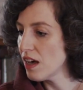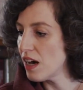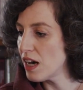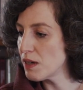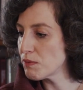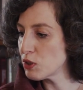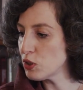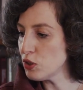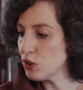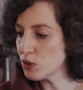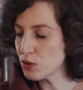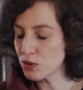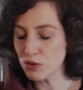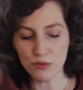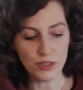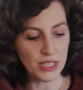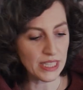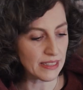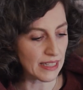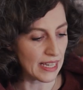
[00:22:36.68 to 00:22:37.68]
I'm going to
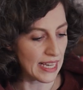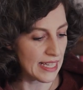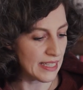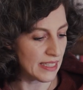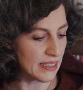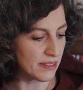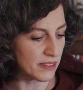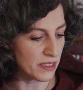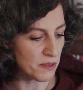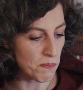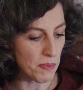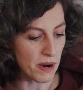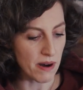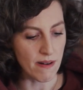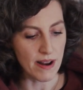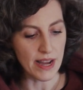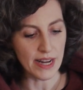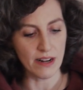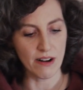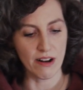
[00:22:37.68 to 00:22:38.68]
read another
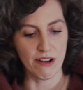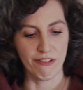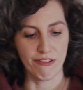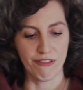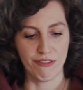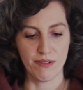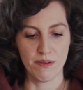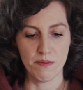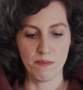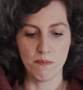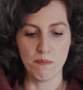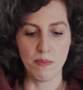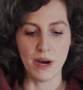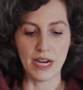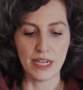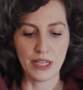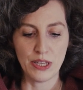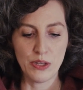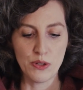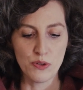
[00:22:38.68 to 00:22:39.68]
paragraph
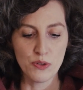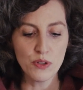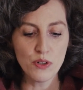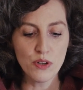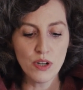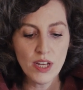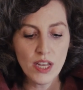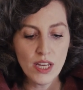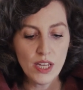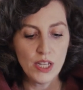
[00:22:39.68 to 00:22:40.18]
by Jung.